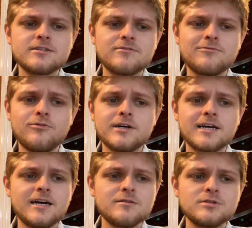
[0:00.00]
of what
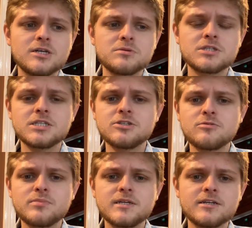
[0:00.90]
kind of substances are
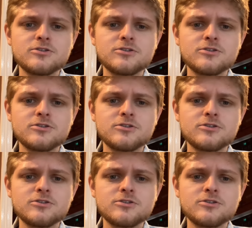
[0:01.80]
being